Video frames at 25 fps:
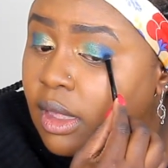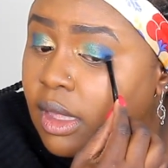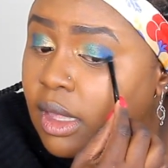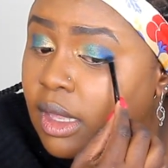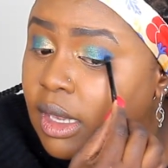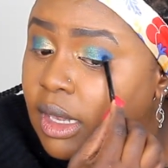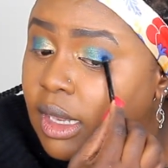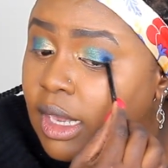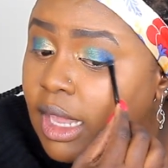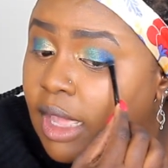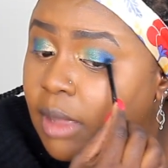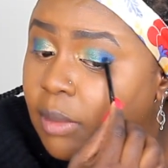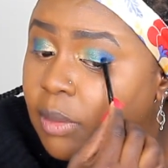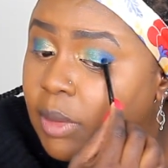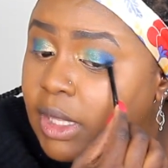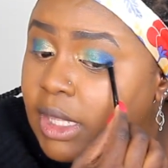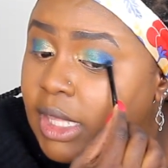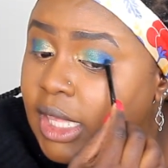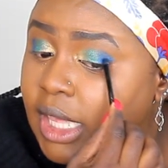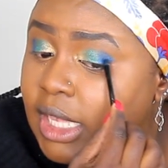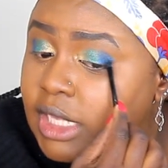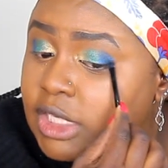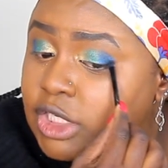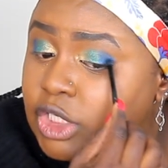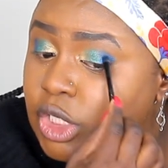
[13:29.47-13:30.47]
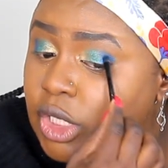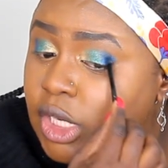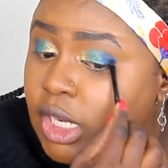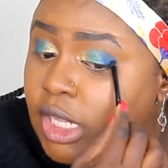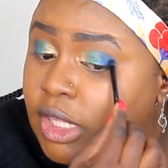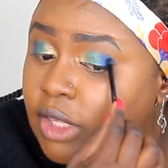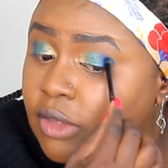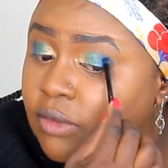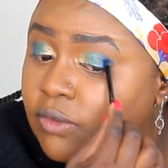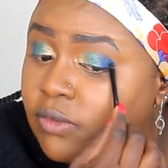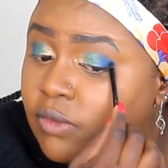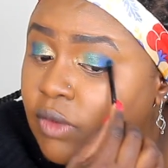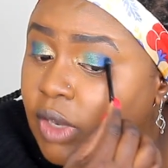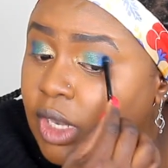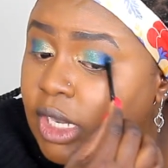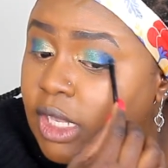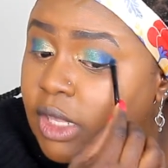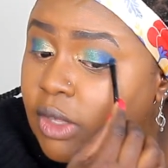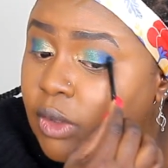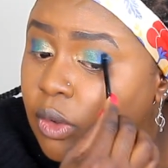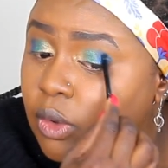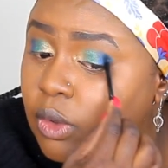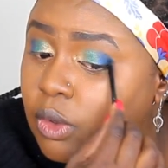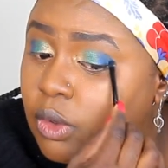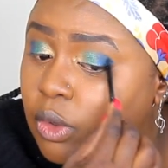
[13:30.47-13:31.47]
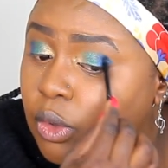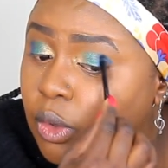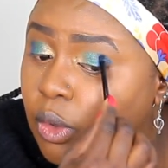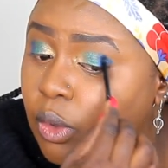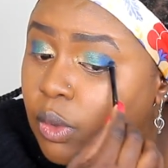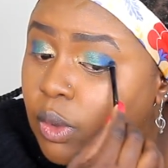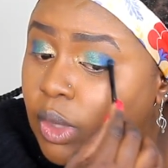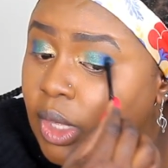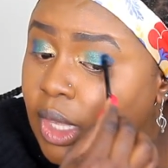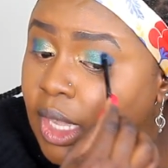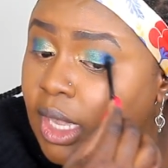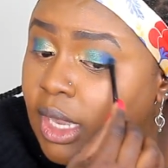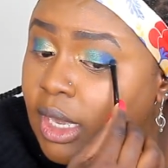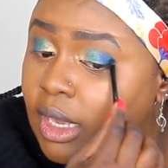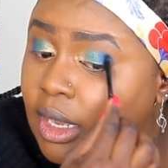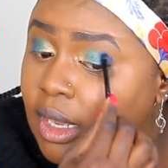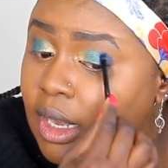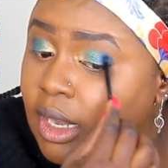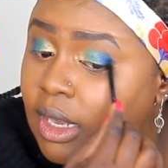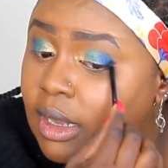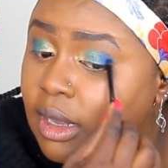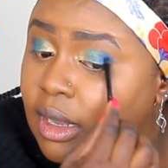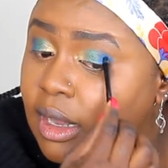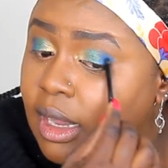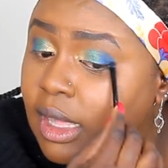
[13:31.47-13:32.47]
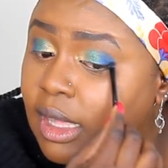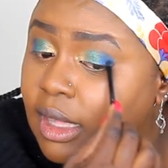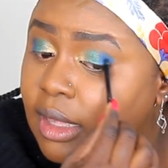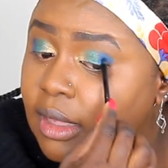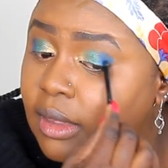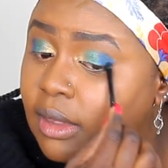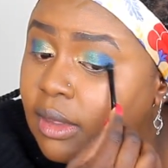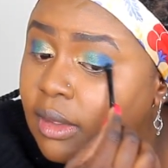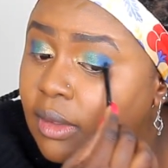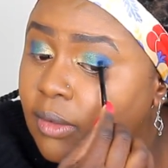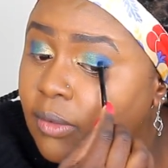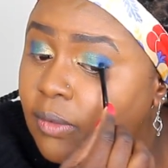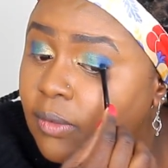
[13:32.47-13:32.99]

in application. Like you've really got to go in and like